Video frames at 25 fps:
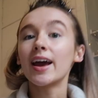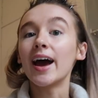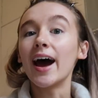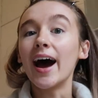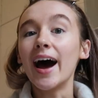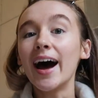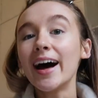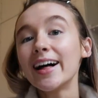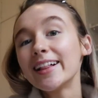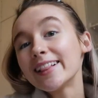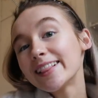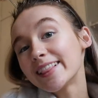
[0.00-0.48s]

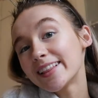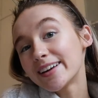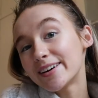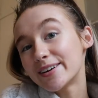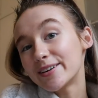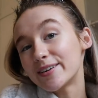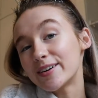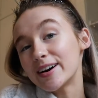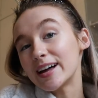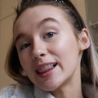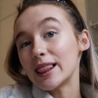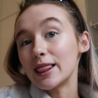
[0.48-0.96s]

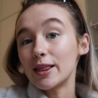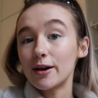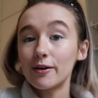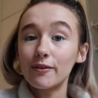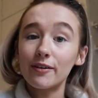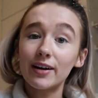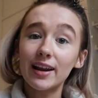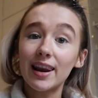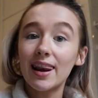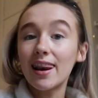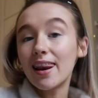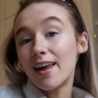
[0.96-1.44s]
Hello, hello,
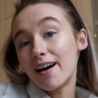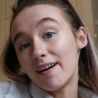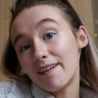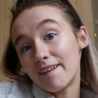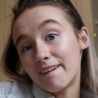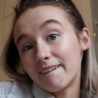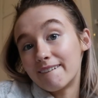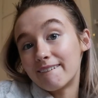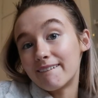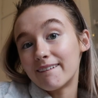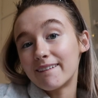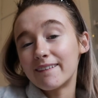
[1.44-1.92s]

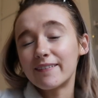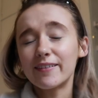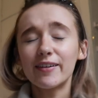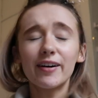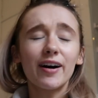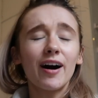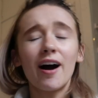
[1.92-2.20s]
hello.